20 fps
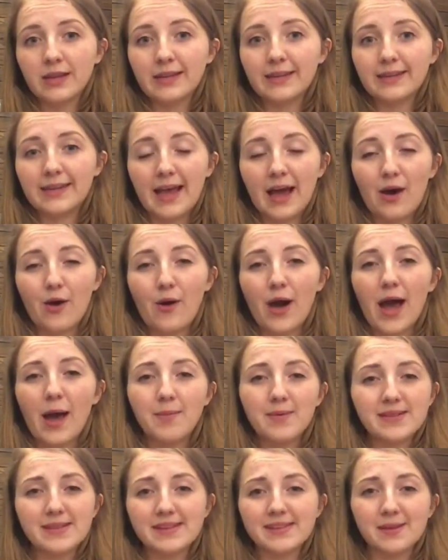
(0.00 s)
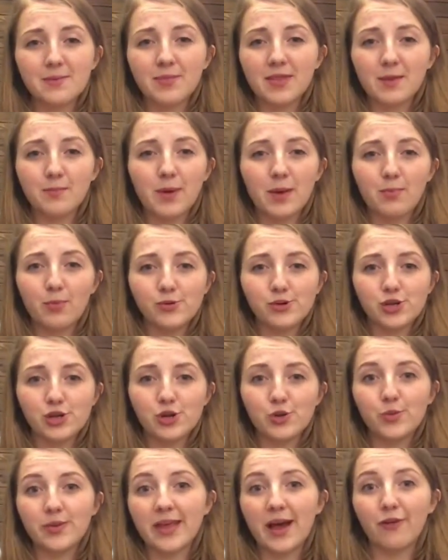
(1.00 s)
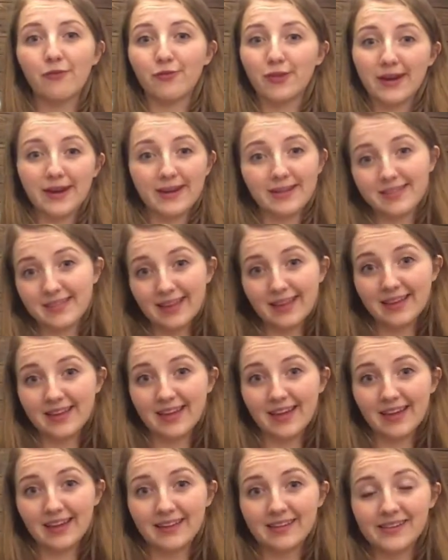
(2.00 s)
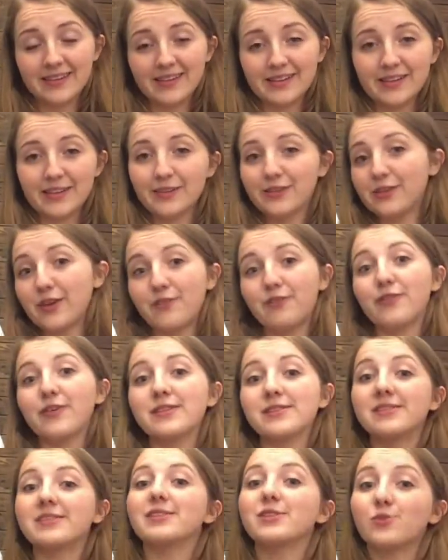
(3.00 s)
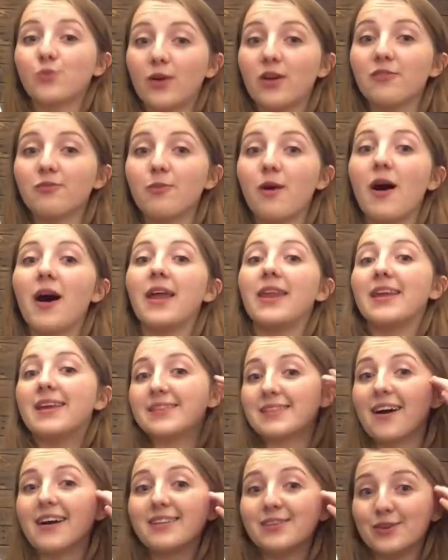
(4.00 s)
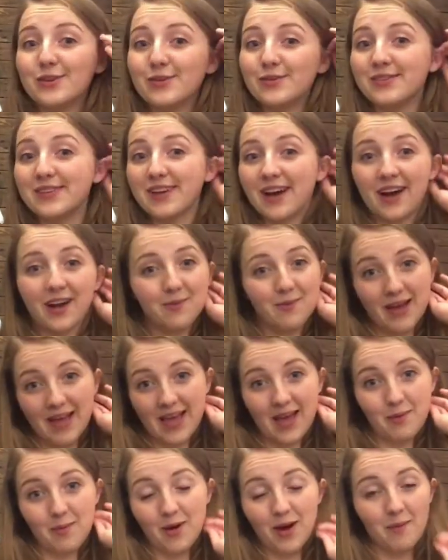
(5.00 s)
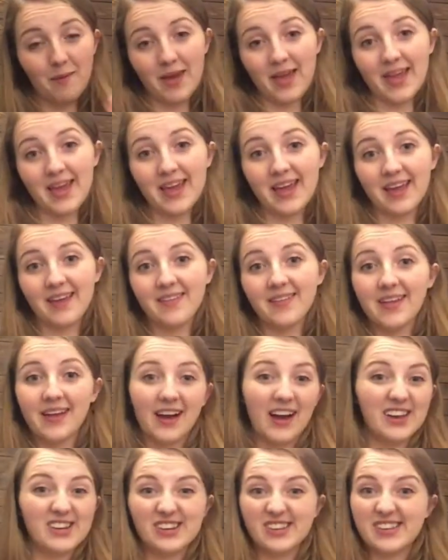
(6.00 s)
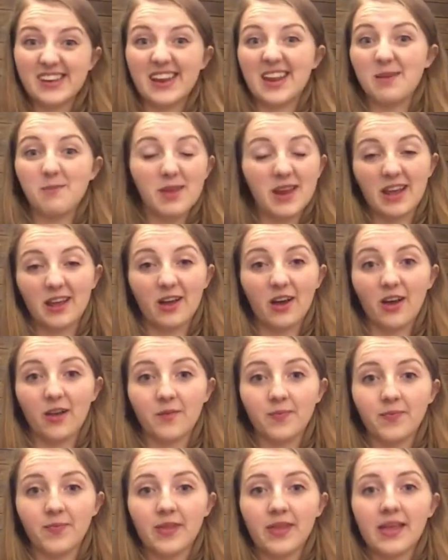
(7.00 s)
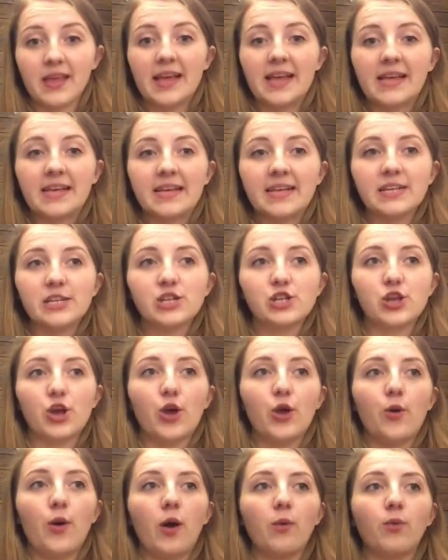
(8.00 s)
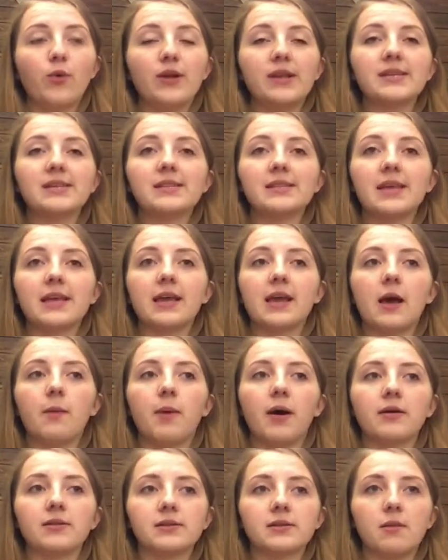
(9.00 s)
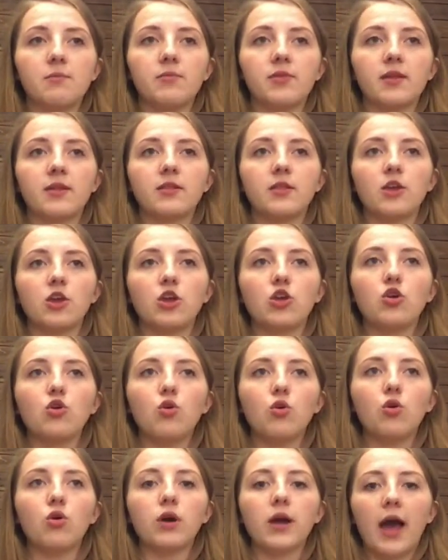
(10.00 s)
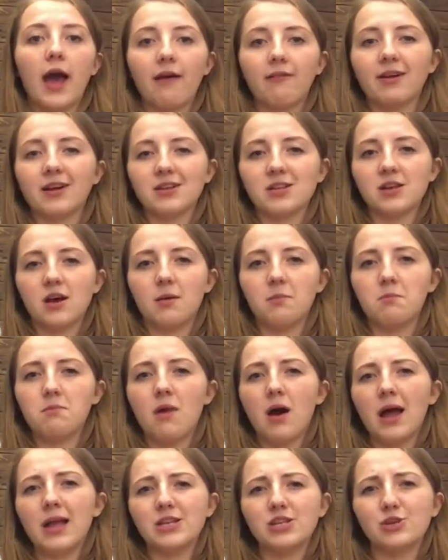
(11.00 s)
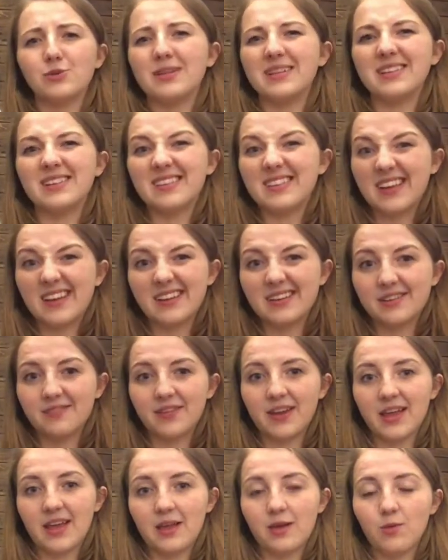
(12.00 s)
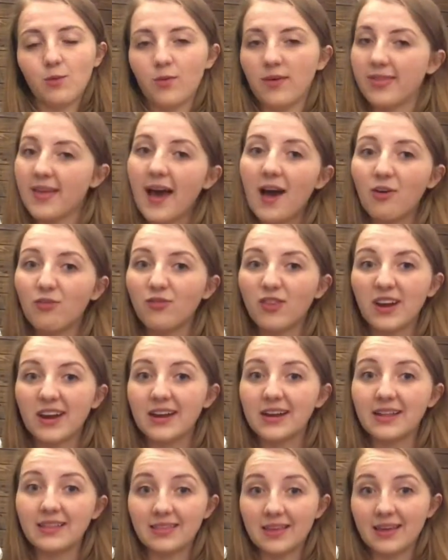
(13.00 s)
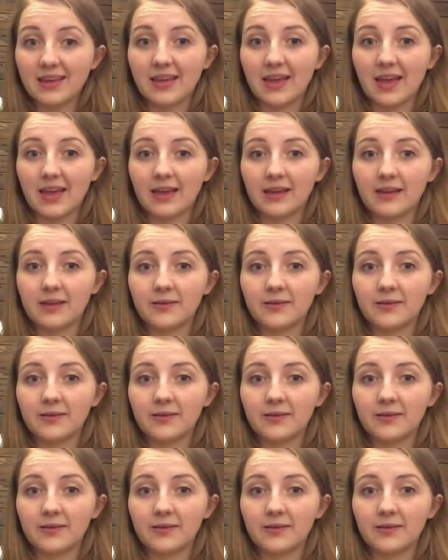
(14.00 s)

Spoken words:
Now, habits are something people do without really thinking. So for instance, one of mine is I do tuck my hair behind my ear. I just did it a minute ago. So I want you to think about something that your character might do instinctively without really thinking.